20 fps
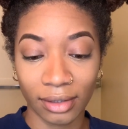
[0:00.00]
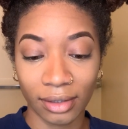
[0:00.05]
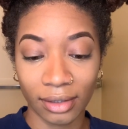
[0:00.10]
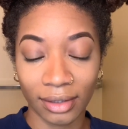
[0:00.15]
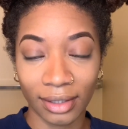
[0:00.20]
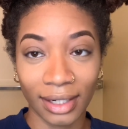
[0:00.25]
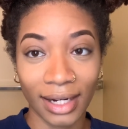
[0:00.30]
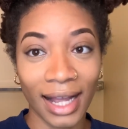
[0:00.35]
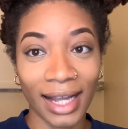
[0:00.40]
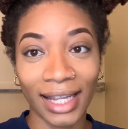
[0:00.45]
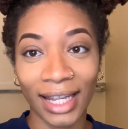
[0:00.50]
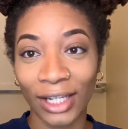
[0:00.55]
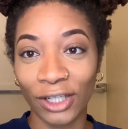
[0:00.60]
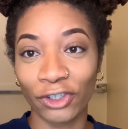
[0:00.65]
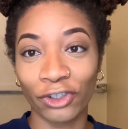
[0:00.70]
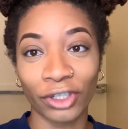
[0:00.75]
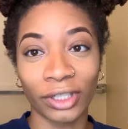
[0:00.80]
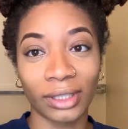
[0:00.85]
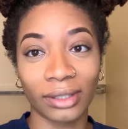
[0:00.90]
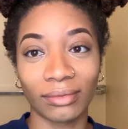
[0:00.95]
I can't
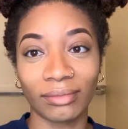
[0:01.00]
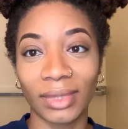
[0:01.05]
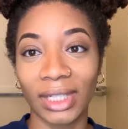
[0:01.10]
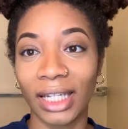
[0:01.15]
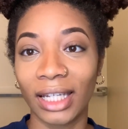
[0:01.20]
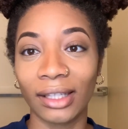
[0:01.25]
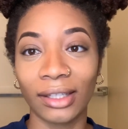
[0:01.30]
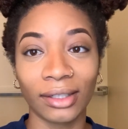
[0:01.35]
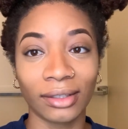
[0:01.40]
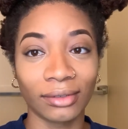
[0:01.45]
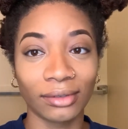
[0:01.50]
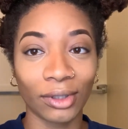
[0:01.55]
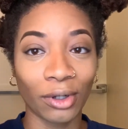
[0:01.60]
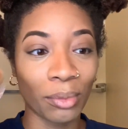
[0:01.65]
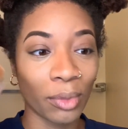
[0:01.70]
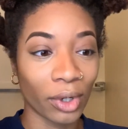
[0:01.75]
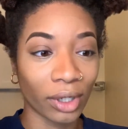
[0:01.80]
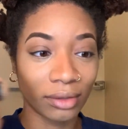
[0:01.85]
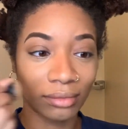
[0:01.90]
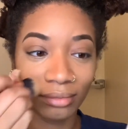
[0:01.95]
drink tequila no
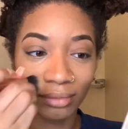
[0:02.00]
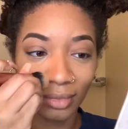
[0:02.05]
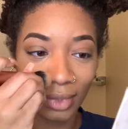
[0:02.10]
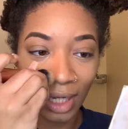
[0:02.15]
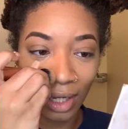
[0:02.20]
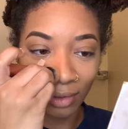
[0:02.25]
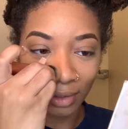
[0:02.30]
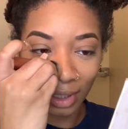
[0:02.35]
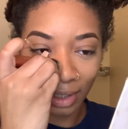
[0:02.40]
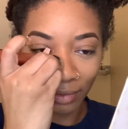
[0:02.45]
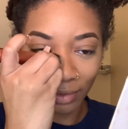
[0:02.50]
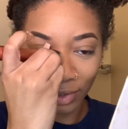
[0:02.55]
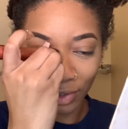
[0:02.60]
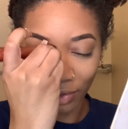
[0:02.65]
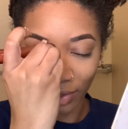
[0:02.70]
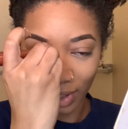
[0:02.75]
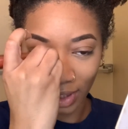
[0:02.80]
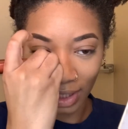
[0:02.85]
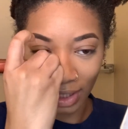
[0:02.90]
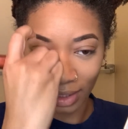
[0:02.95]
more. I'll never drink
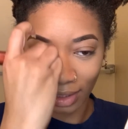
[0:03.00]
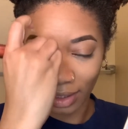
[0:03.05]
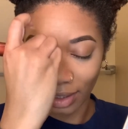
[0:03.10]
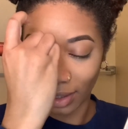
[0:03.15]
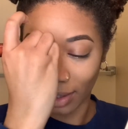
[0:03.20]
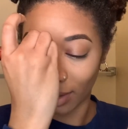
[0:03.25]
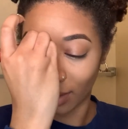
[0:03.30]
that again.